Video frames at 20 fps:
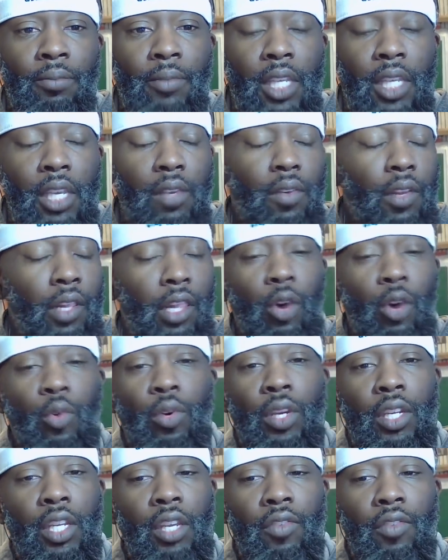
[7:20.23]
Even
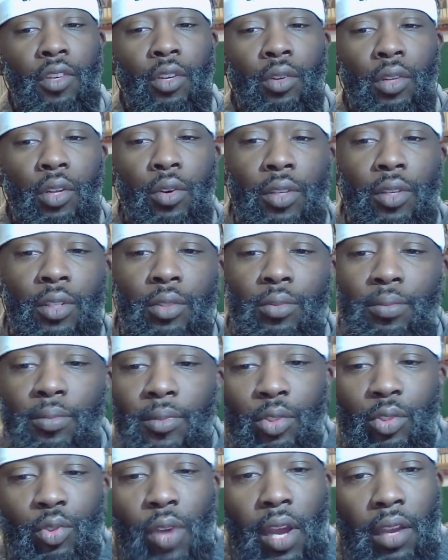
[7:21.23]
Logan, even though Logan
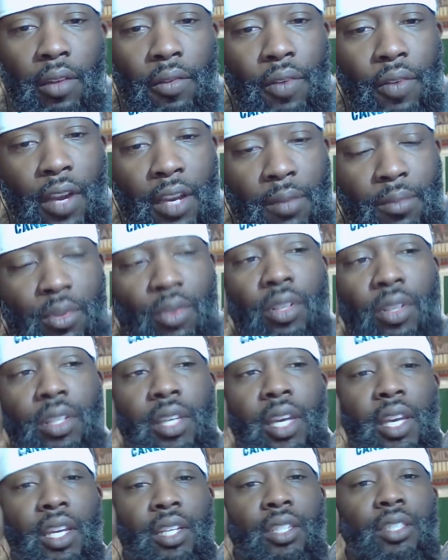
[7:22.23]
tried to fight me on
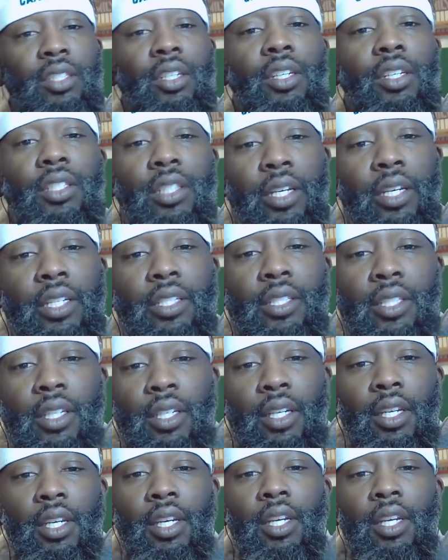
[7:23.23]
Kane Shades last night,